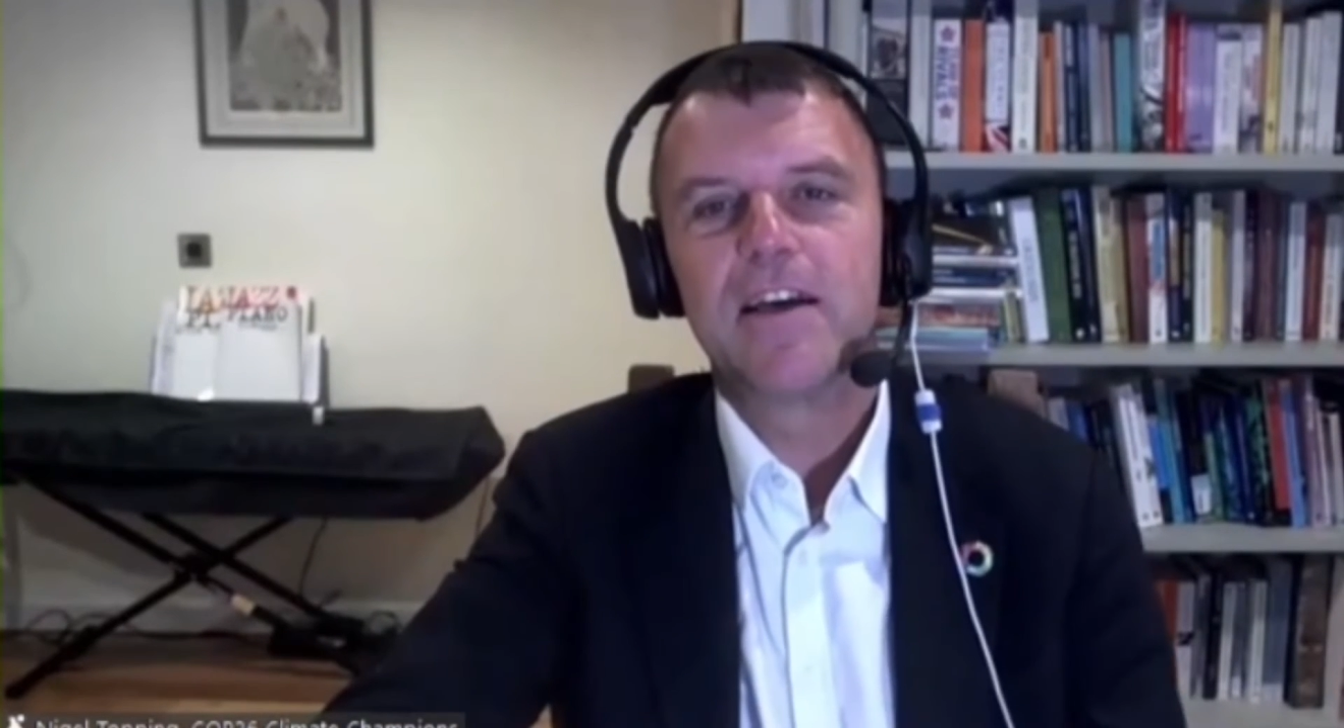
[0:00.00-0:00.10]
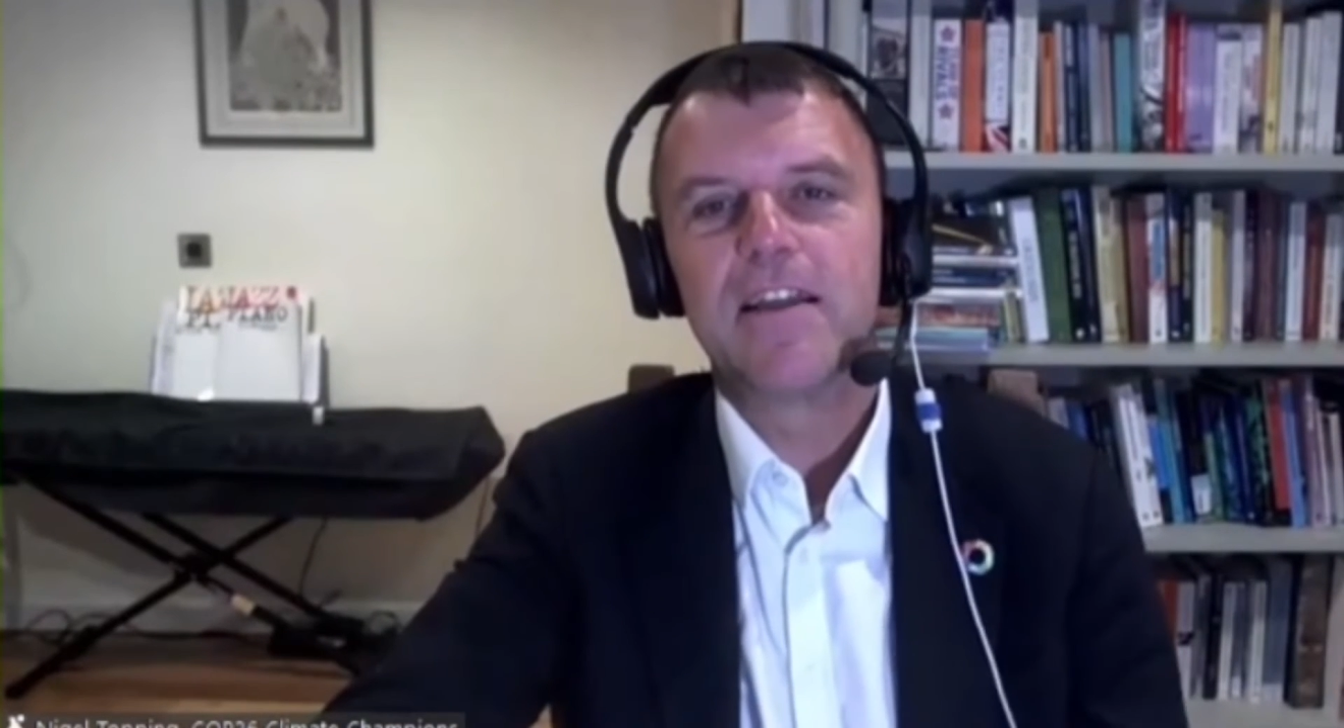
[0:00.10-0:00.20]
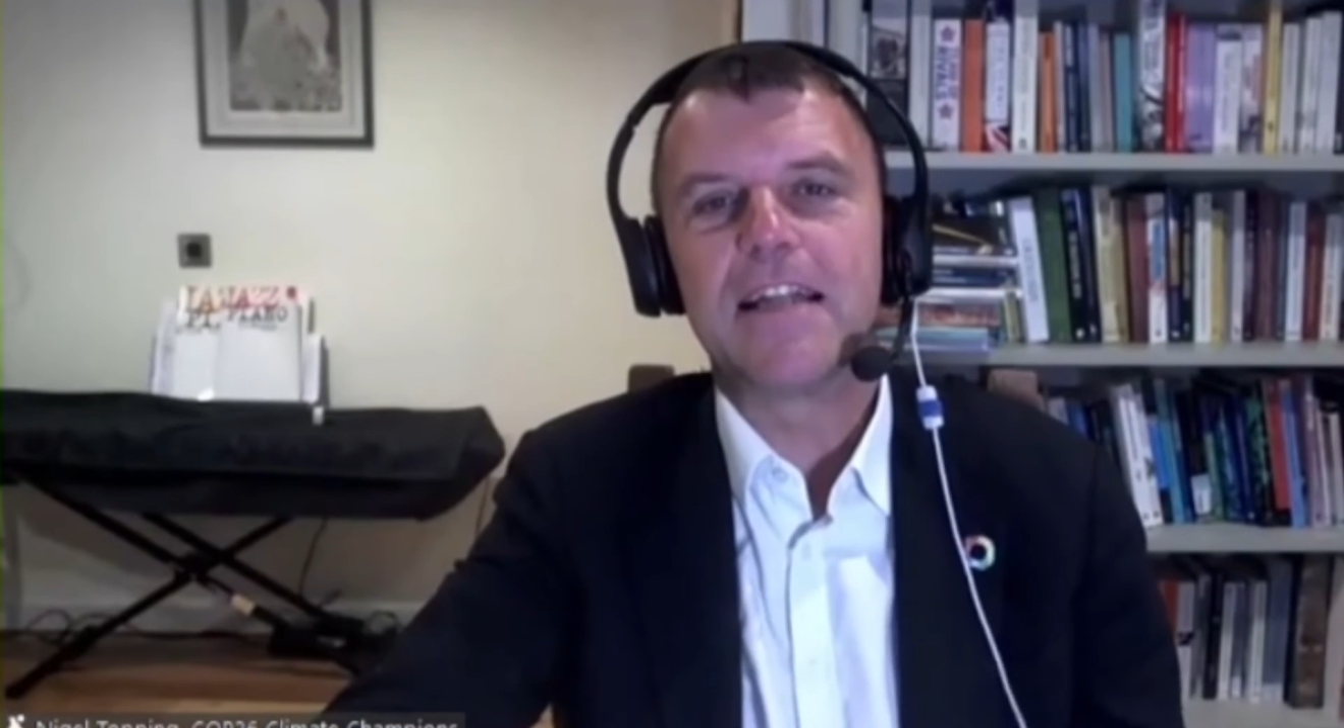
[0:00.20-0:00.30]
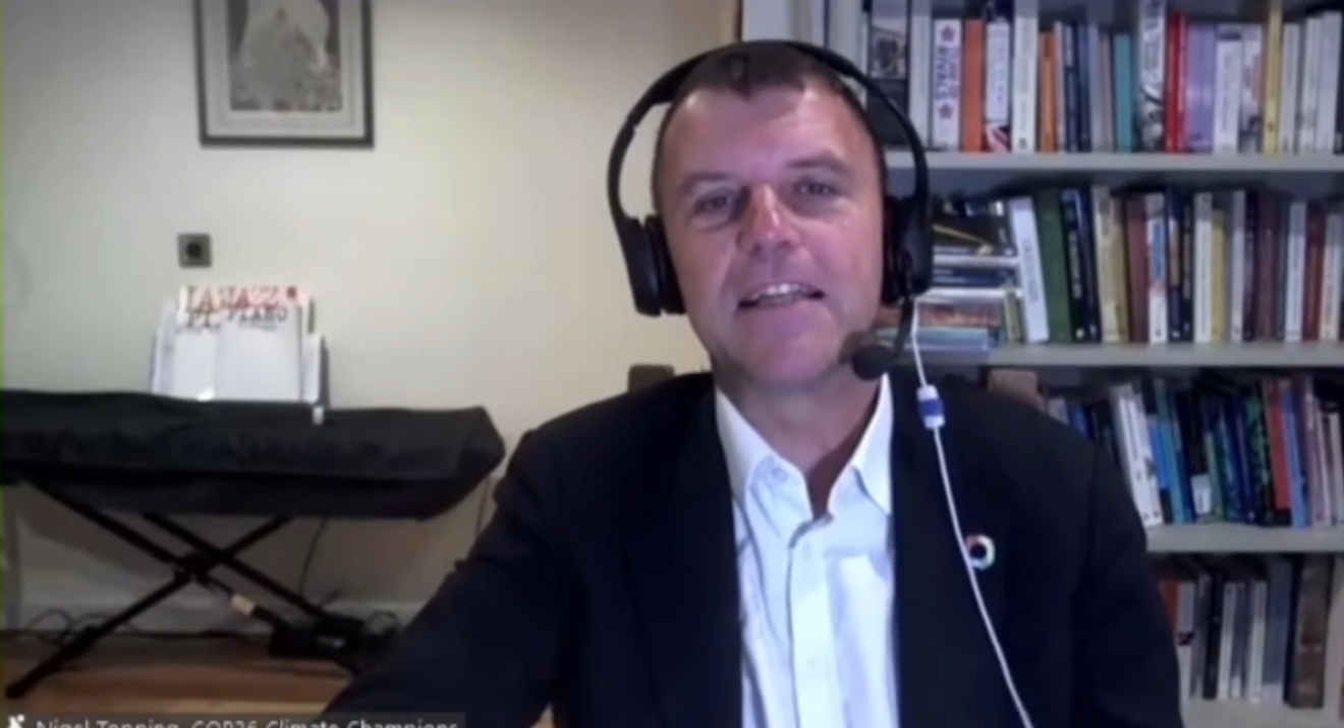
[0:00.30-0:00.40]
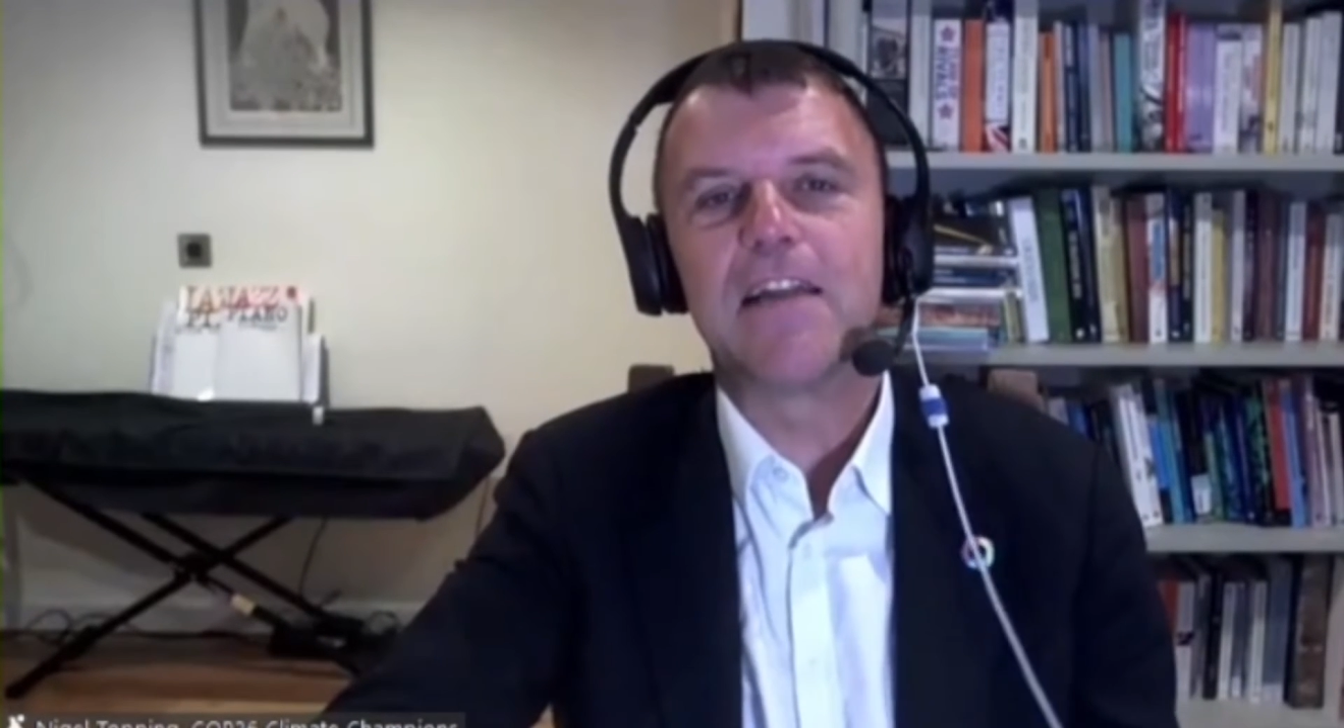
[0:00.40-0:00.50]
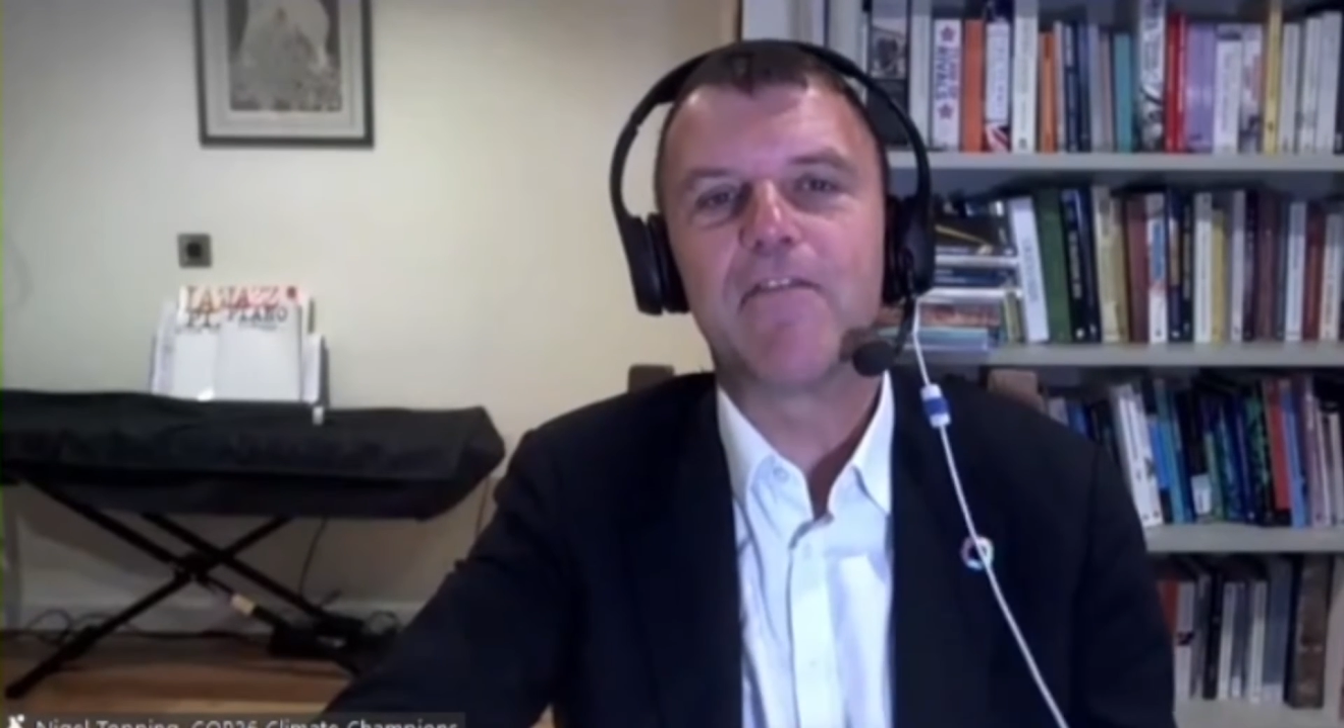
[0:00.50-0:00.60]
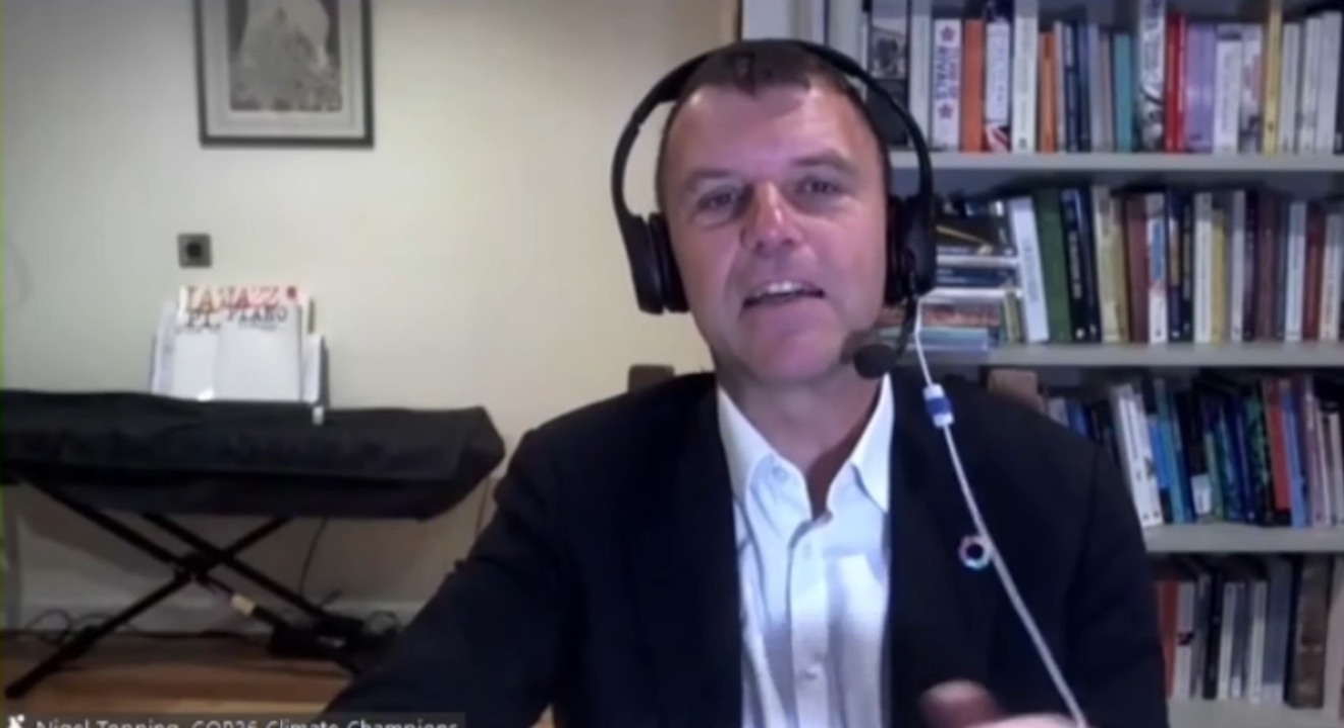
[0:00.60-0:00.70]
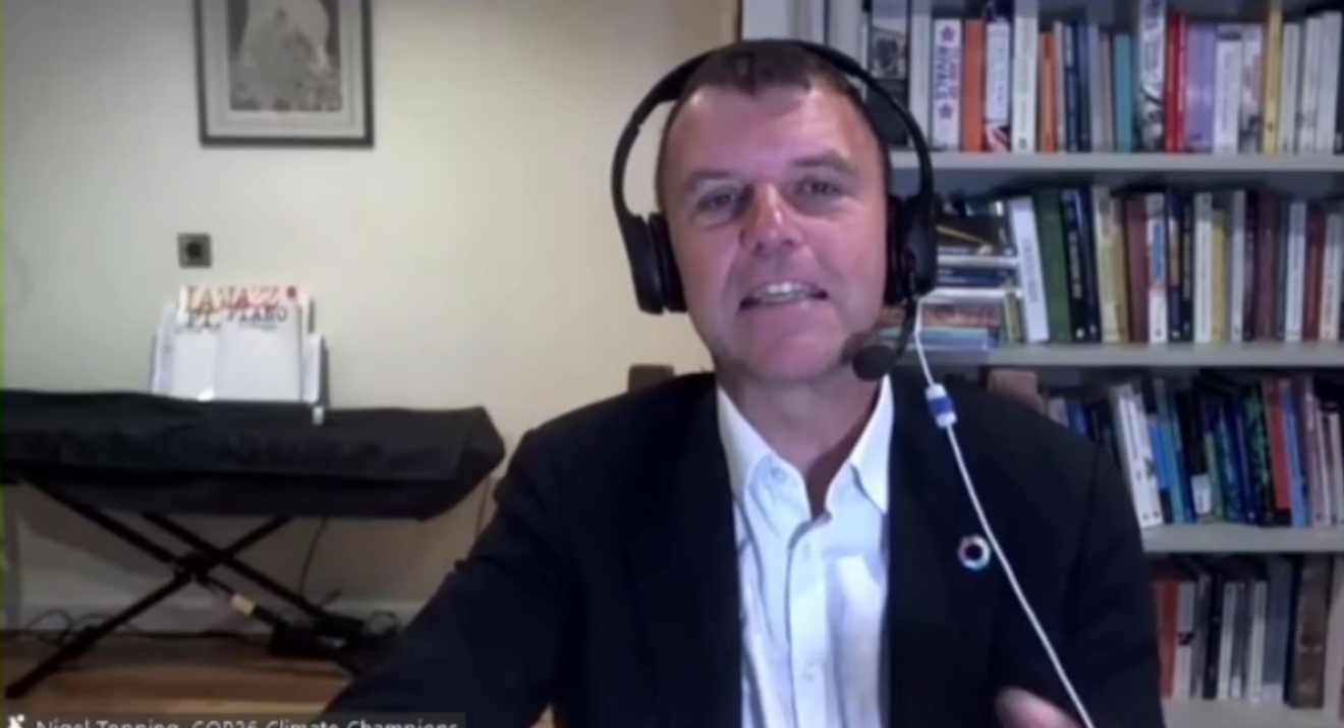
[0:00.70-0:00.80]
They're delivering